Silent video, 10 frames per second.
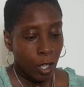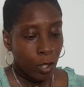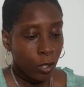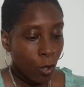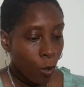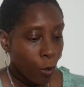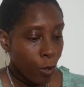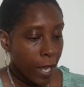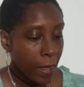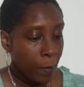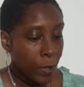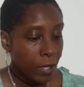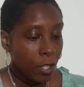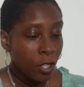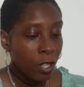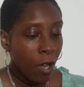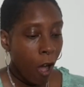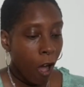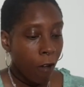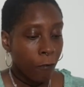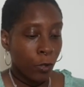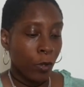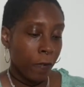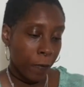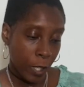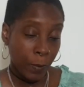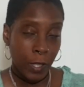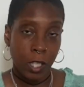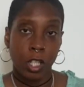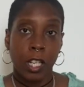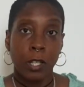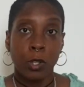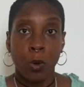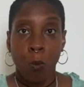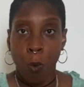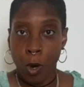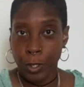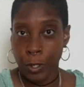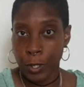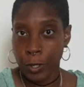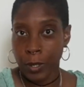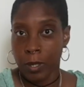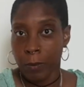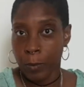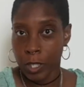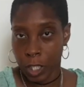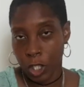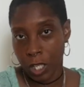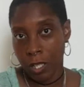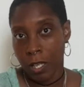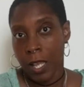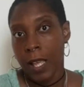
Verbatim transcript: So in the position of, so the first position is your water position.